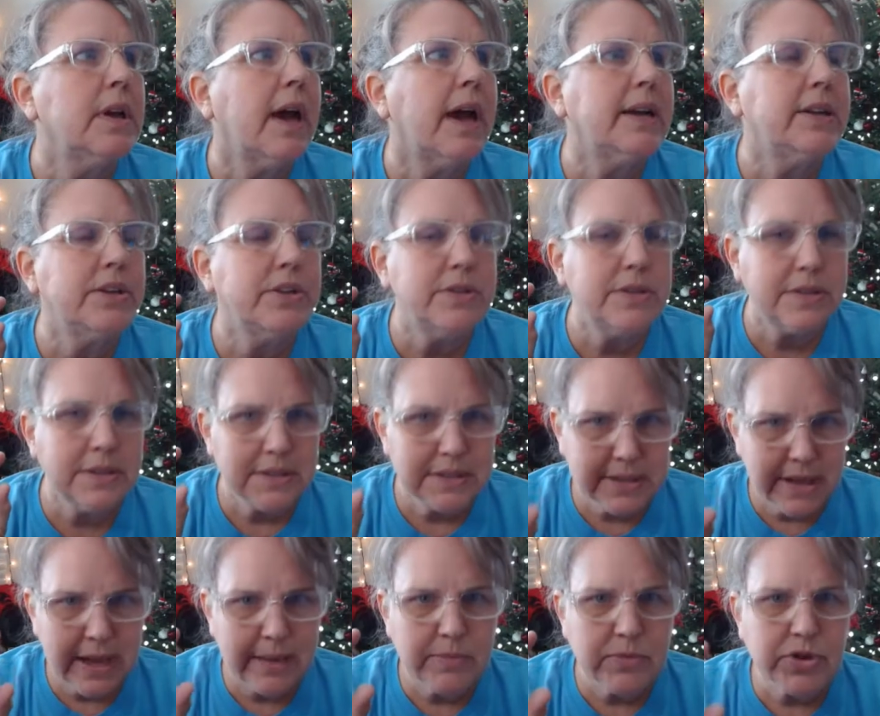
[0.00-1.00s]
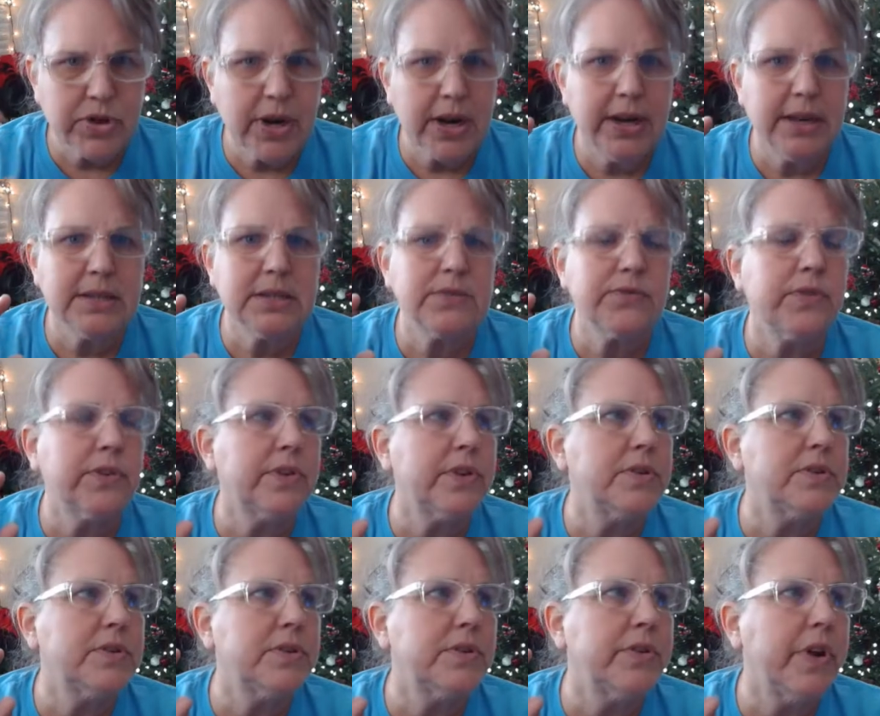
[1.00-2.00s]
I use the same dress. For
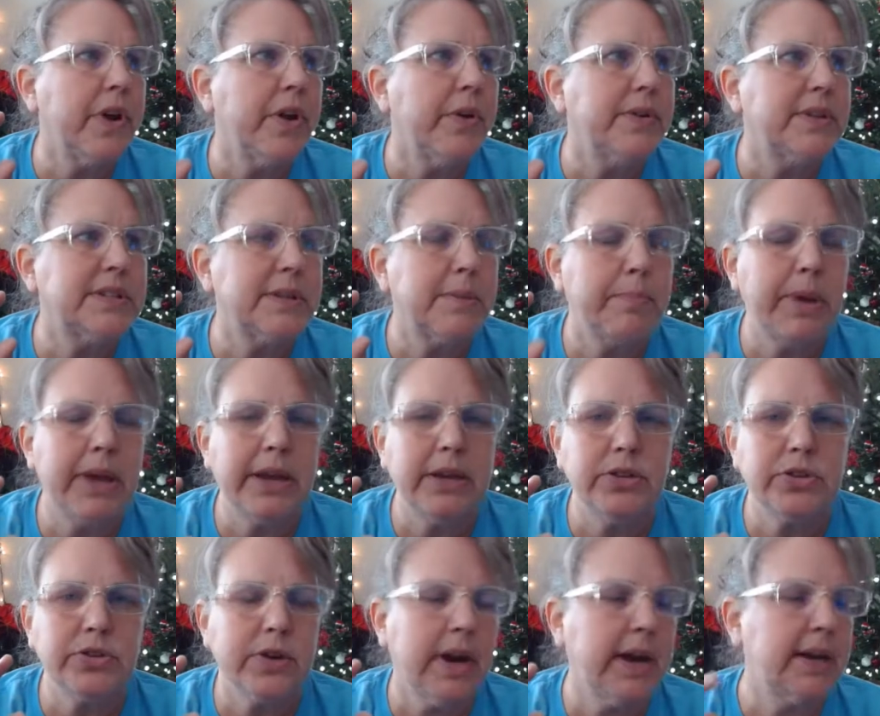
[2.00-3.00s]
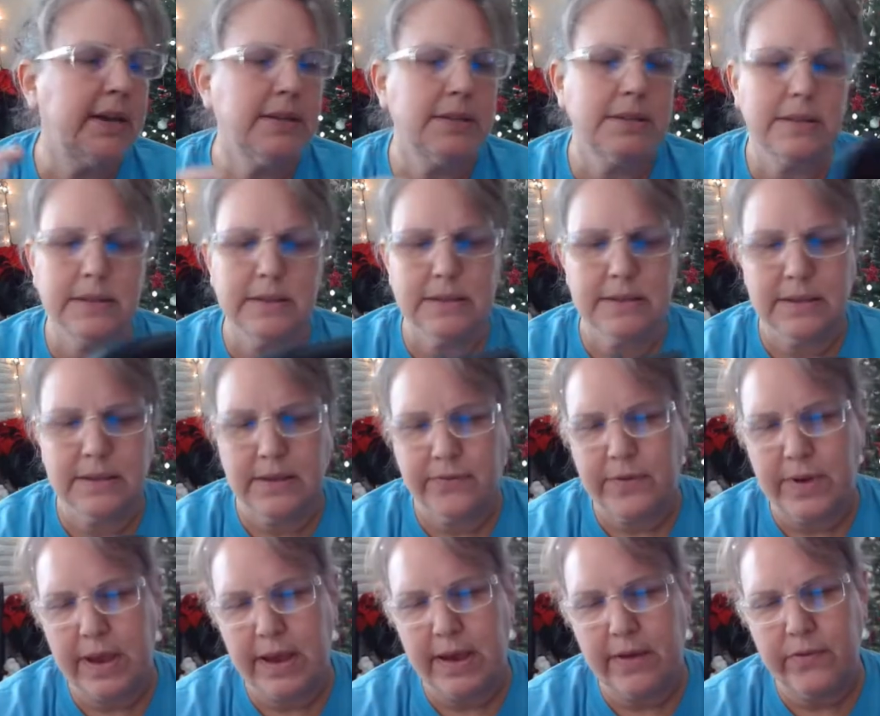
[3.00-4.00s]
those who know, it's a pink dress. Let's see if
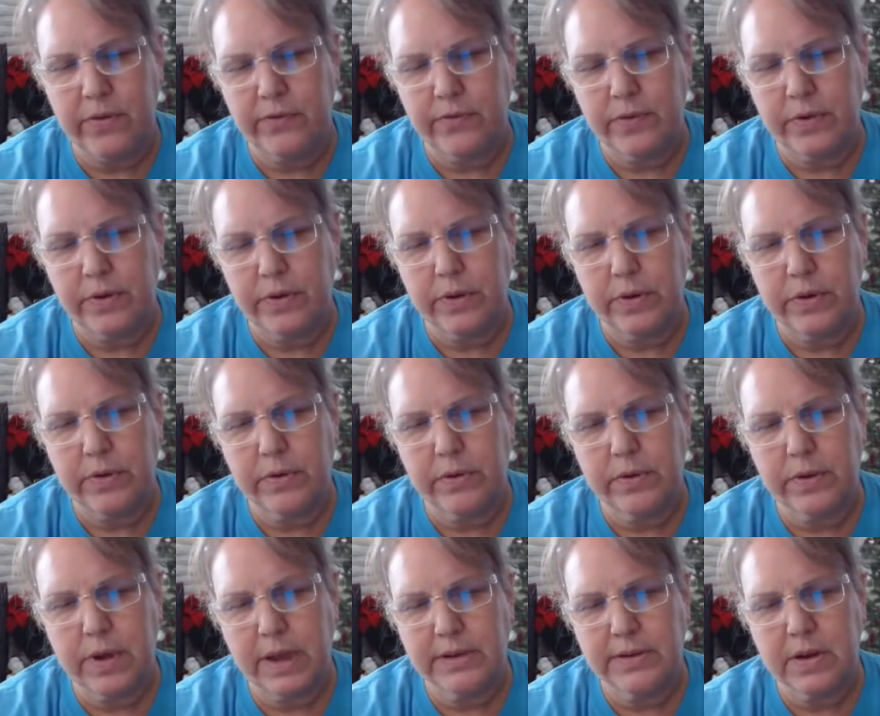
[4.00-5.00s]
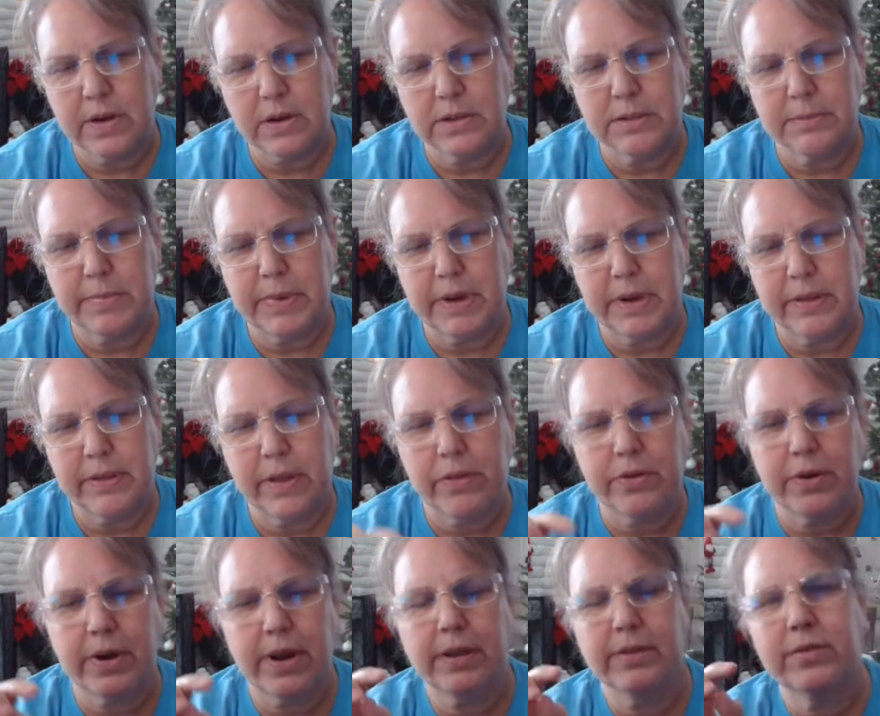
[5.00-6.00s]
I have a photo. I talked about it the other
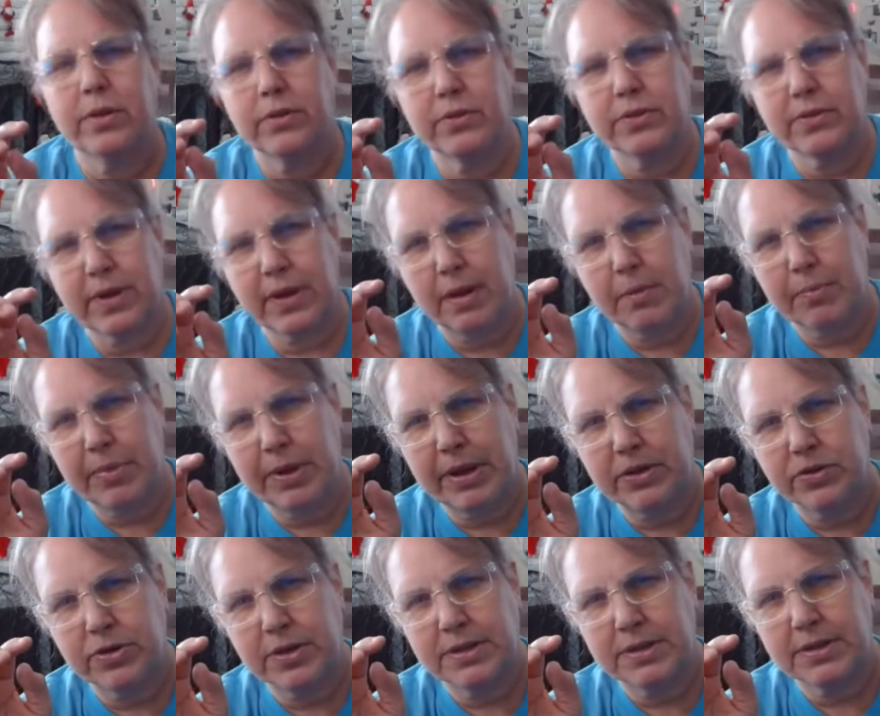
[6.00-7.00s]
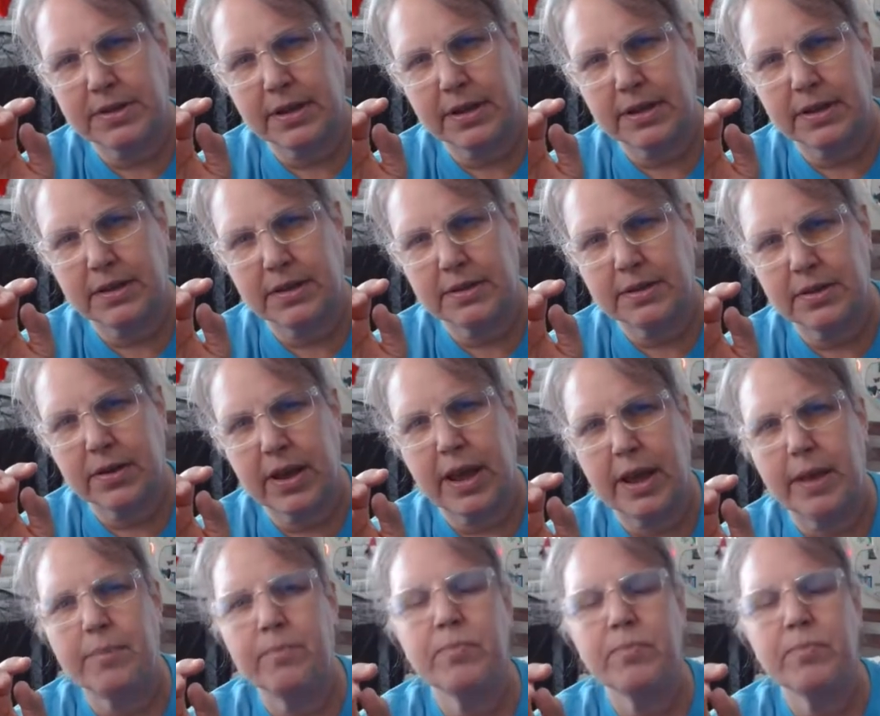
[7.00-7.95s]
day. So it's like a pink dress like this, okay?